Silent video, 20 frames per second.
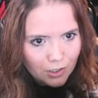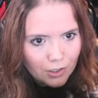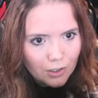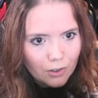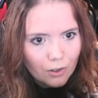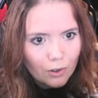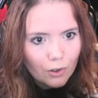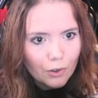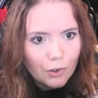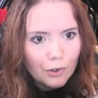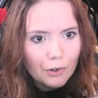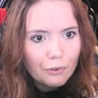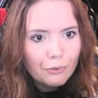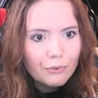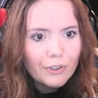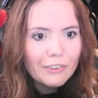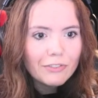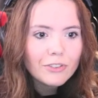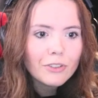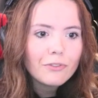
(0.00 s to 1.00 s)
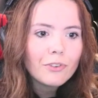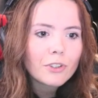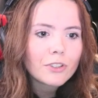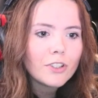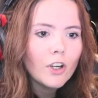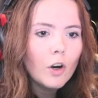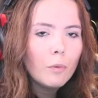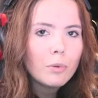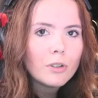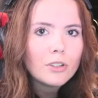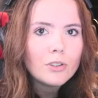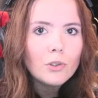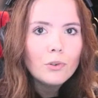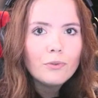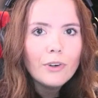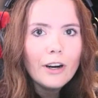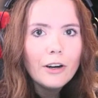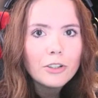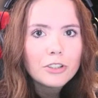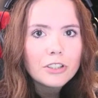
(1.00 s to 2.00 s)
On the 5th of October
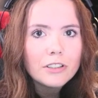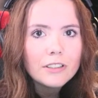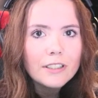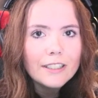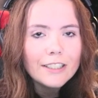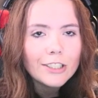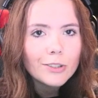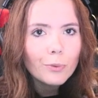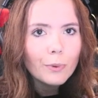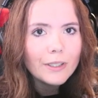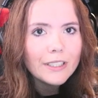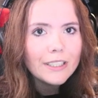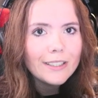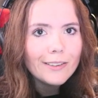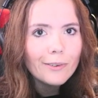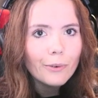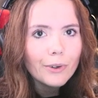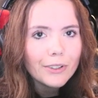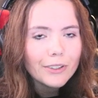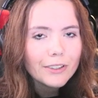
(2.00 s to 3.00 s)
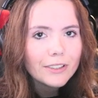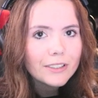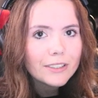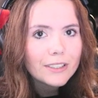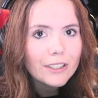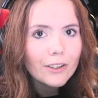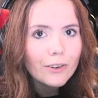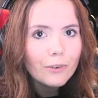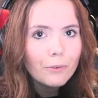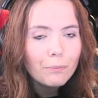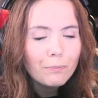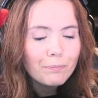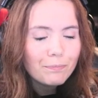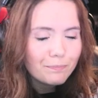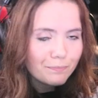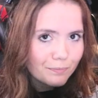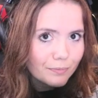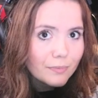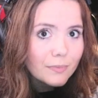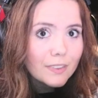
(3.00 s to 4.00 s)
2021. So
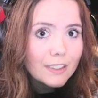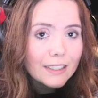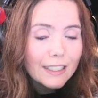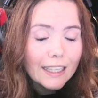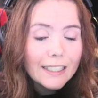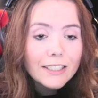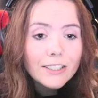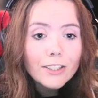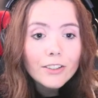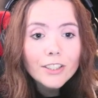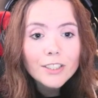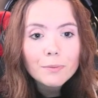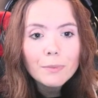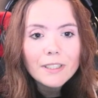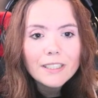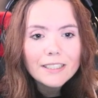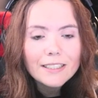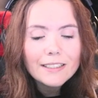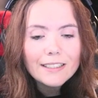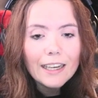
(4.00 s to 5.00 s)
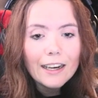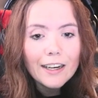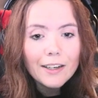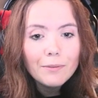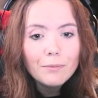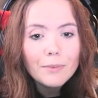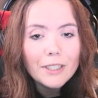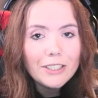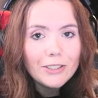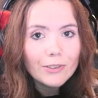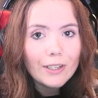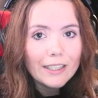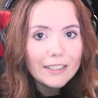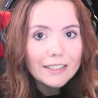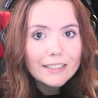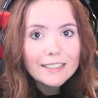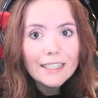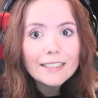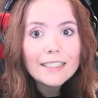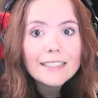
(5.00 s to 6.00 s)
that's the ultimate time that you can
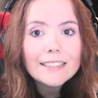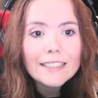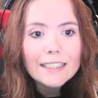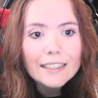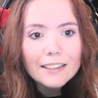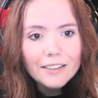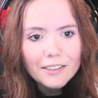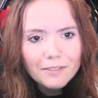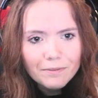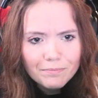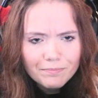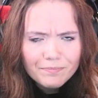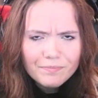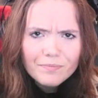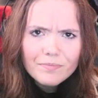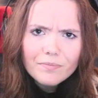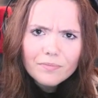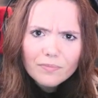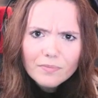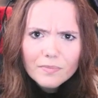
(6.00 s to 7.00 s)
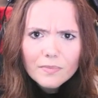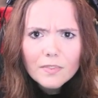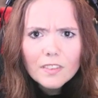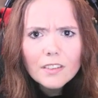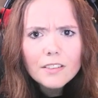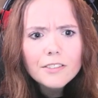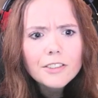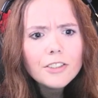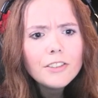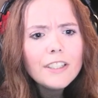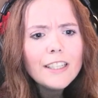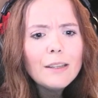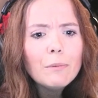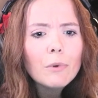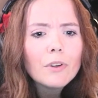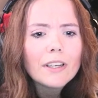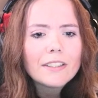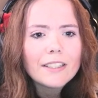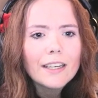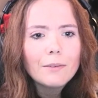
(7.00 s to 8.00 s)
send it in to the
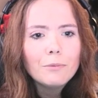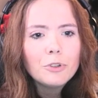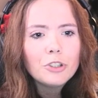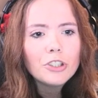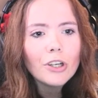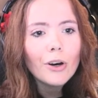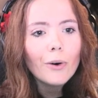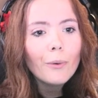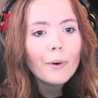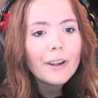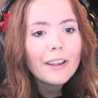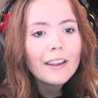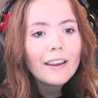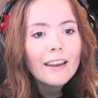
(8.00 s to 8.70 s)
email that I'm showing.